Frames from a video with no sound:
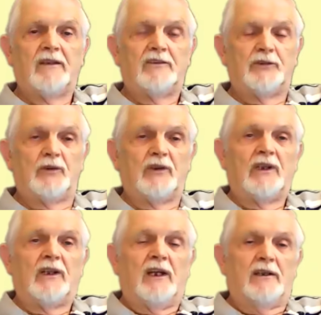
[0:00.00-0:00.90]
So
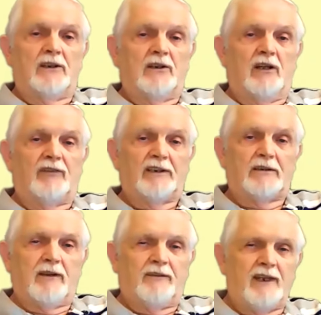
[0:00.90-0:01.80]
if we
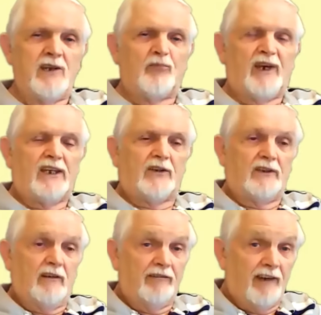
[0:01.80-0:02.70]
think back on
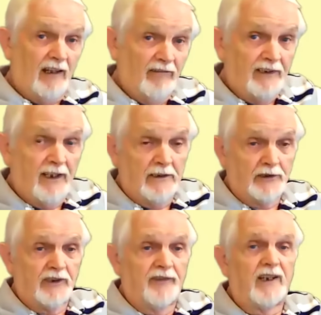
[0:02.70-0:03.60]
the valve
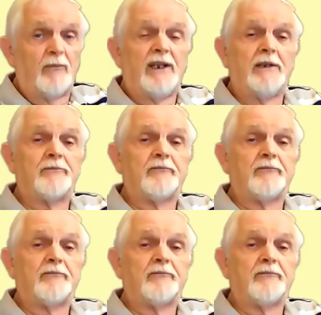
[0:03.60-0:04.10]
analogy for a minute,